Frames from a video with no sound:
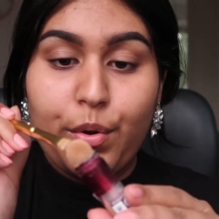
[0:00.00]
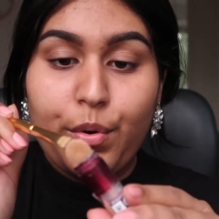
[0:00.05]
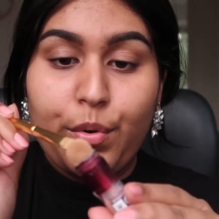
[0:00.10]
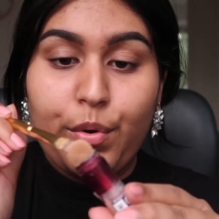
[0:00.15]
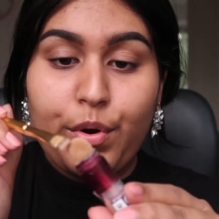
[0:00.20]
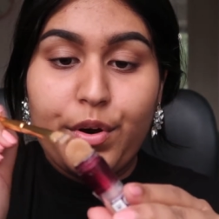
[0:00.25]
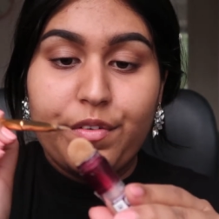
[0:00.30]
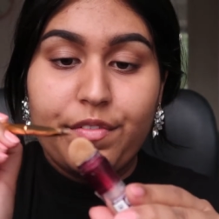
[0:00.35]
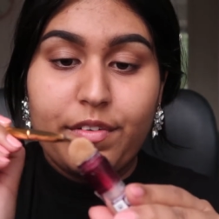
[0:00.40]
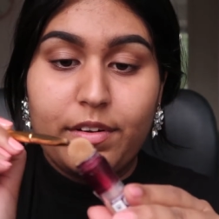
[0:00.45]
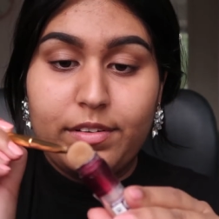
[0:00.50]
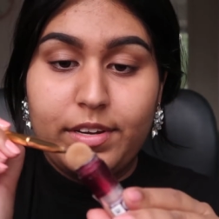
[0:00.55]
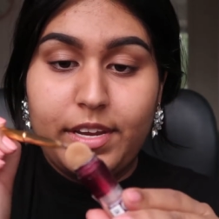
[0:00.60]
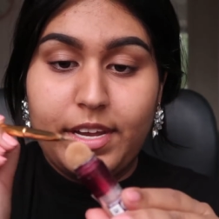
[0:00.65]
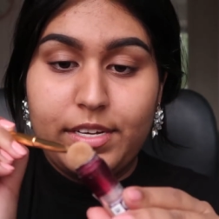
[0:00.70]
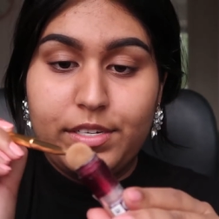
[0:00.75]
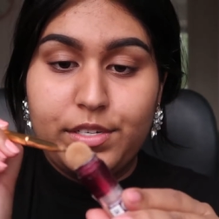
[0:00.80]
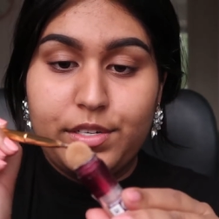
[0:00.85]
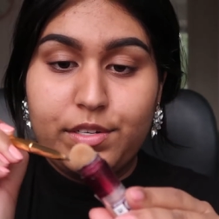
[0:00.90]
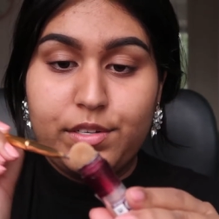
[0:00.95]
or
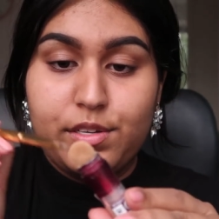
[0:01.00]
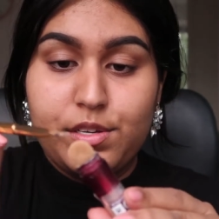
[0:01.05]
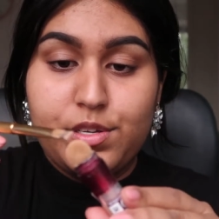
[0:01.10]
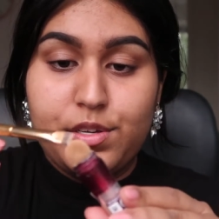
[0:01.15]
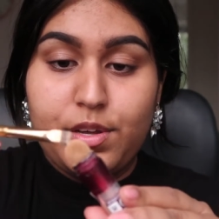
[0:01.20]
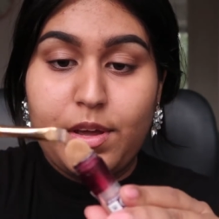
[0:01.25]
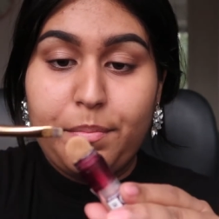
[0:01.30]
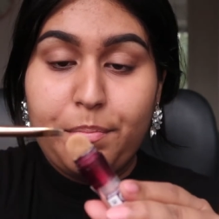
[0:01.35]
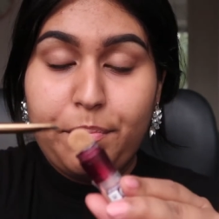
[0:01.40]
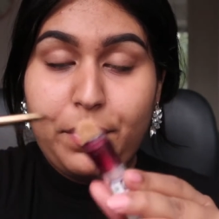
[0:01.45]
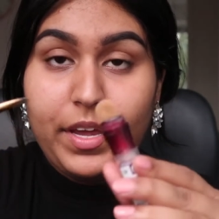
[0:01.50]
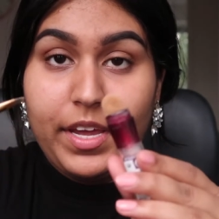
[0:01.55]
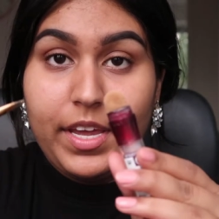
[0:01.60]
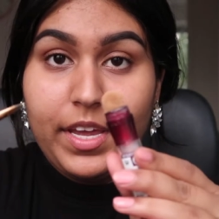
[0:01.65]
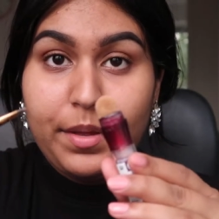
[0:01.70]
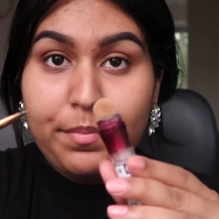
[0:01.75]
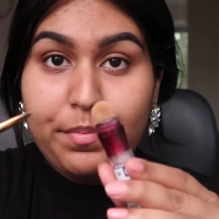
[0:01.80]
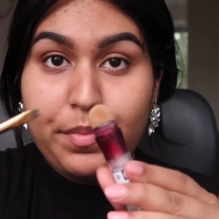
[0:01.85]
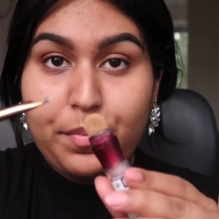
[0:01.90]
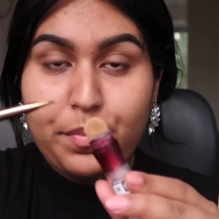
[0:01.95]
foundation. So I'm
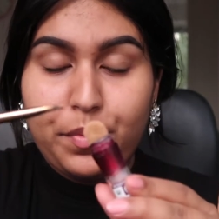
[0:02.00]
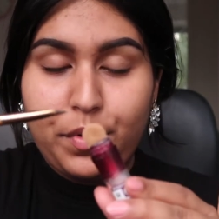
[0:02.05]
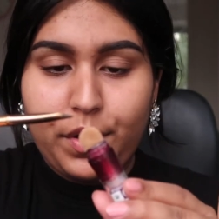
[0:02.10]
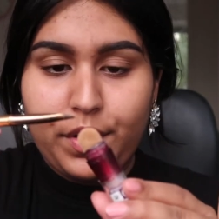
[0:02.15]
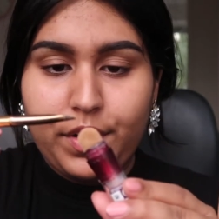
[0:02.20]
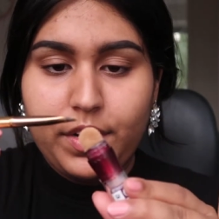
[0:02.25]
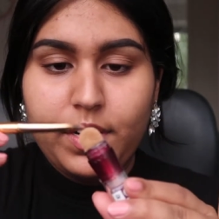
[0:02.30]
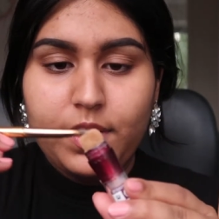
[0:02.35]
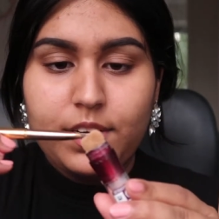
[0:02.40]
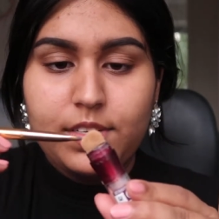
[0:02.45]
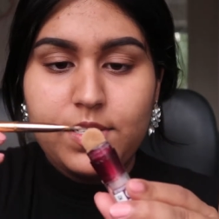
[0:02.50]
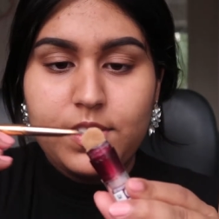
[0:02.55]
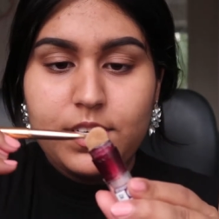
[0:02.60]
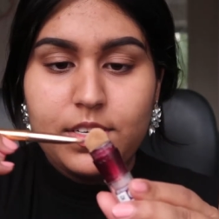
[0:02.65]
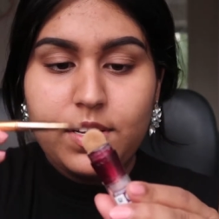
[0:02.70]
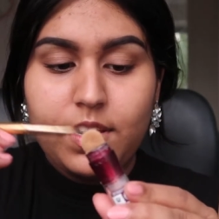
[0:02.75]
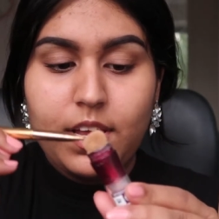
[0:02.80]
picking up the product.